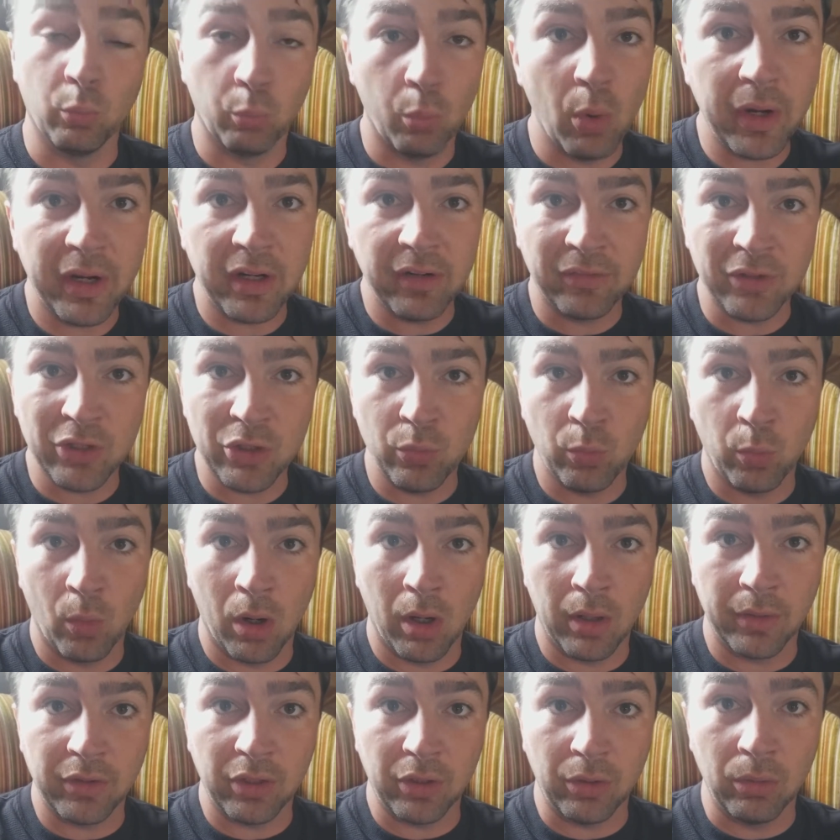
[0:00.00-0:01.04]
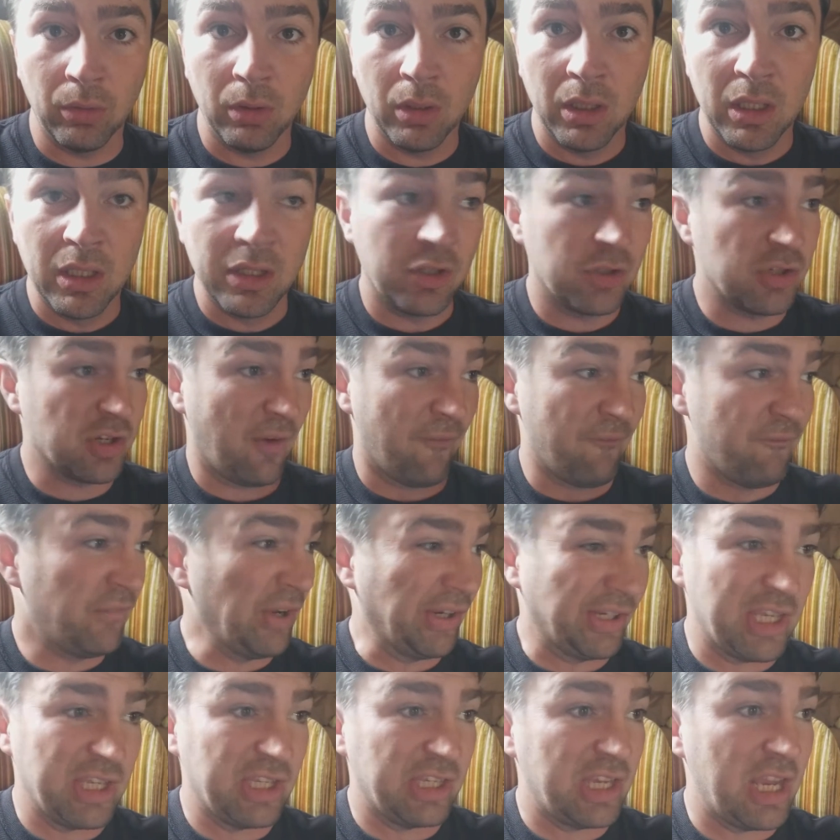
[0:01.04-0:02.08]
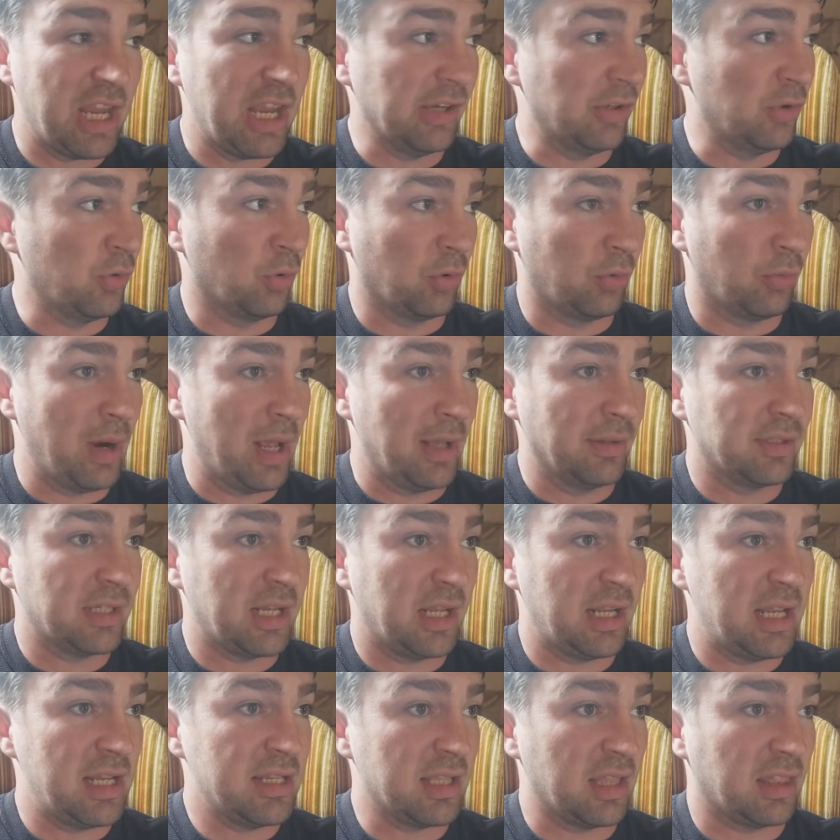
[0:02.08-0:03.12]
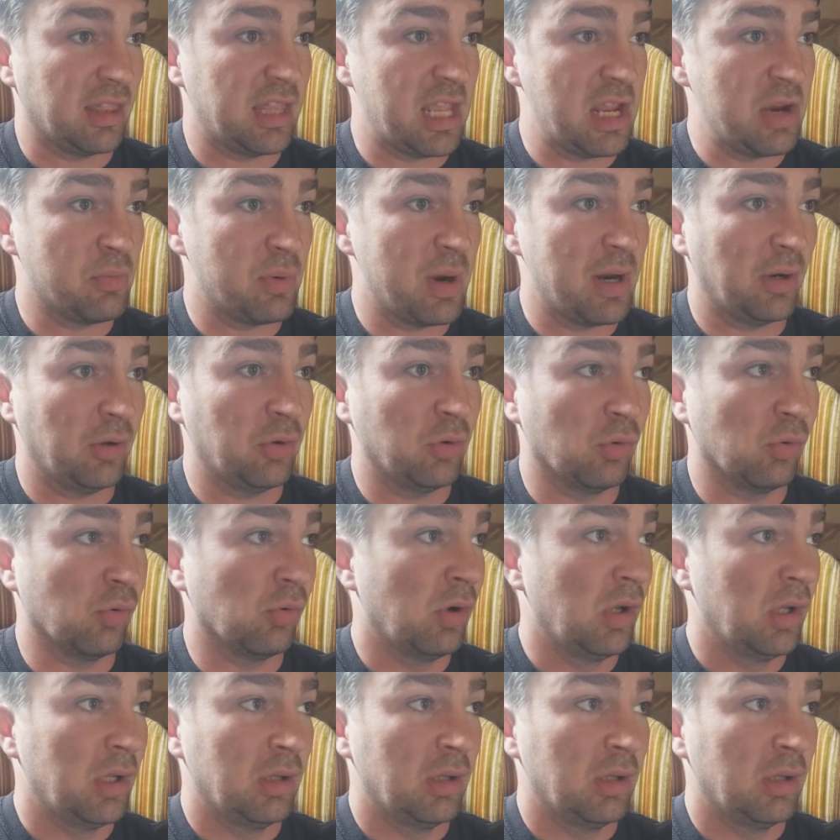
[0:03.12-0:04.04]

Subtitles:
whatever you want to. There's a fucking kid going around saying he's a theoretical.